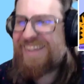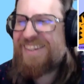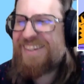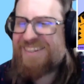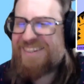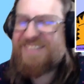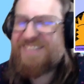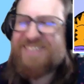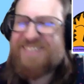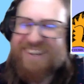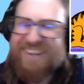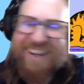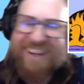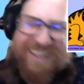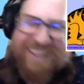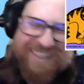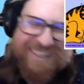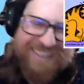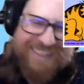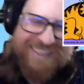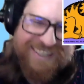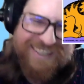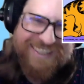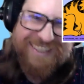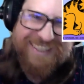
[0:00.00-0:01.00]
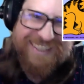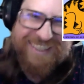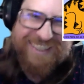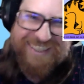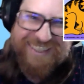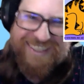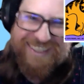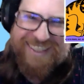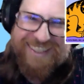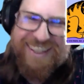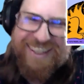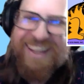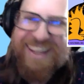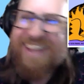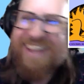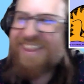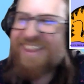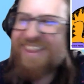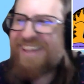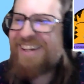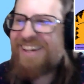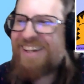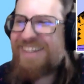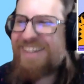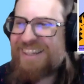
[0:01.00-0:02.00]
right.
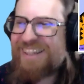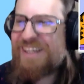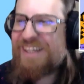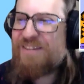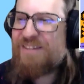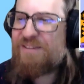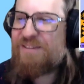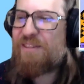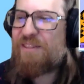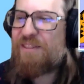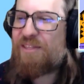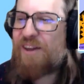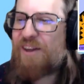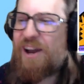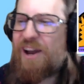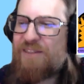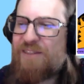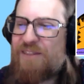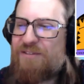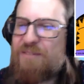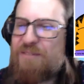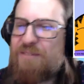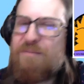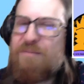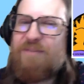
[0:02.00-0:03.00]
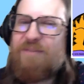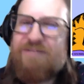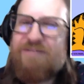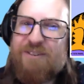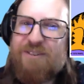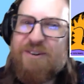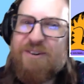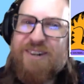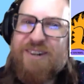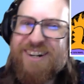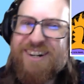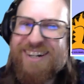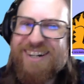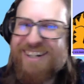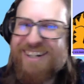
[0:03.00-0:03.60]
They didn't leave the thought from before.